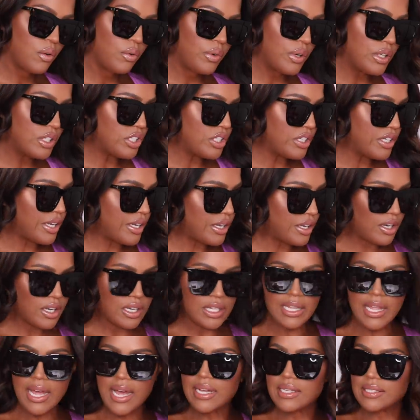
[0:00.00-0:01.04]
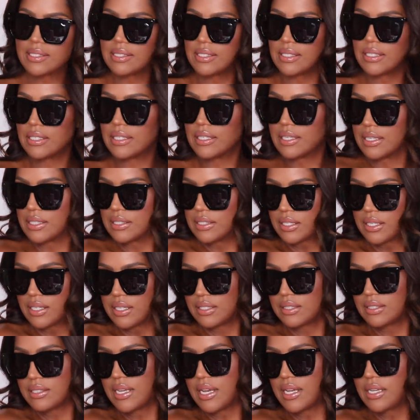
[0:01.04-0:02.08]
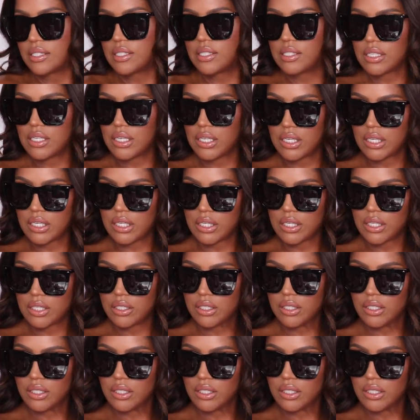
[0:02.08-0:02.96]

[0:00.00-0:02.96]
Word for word: Where'd you get your glasses, Desi?